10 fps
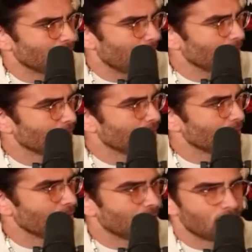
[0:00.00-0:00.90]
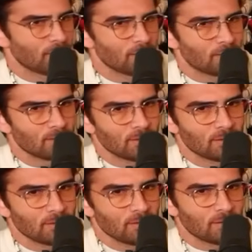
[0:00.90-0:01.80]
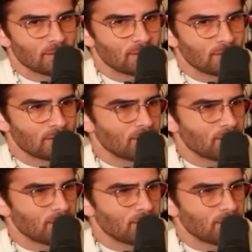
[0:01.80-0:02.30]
(not speaking)